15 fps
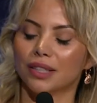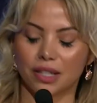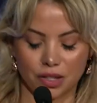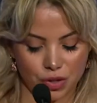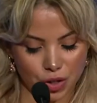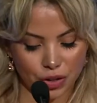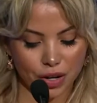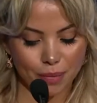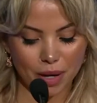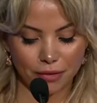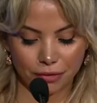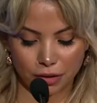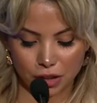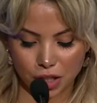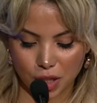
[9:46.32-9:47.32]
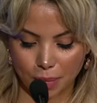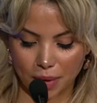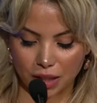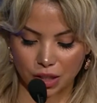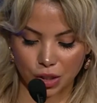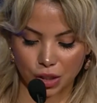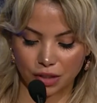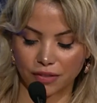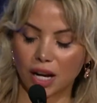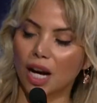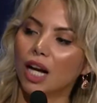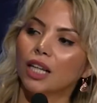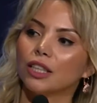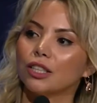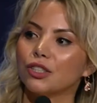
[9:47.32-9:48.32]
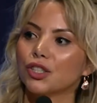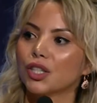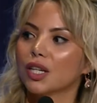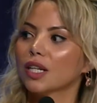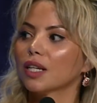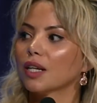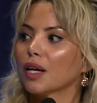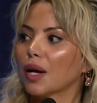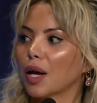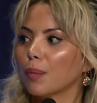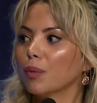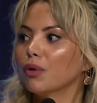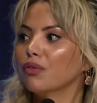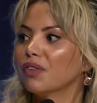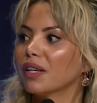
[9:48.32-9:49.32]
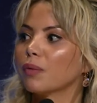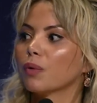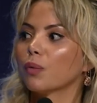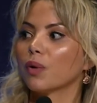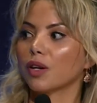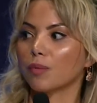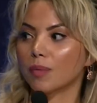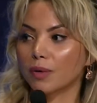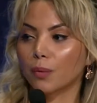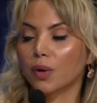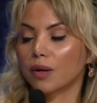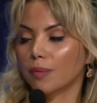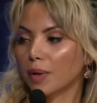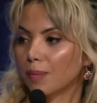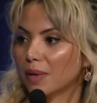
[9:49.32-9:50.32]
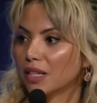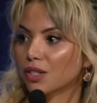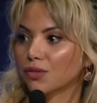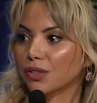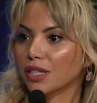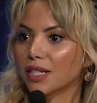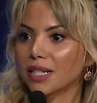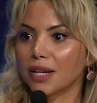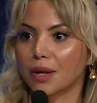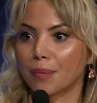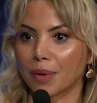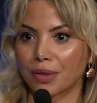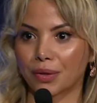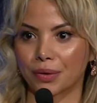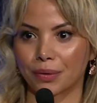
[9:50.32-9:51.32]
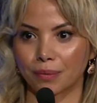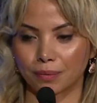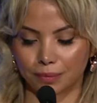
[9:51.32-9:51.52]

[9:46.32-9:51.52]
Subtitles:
During my first semester of college, I moved in with one of my best friends and her mother.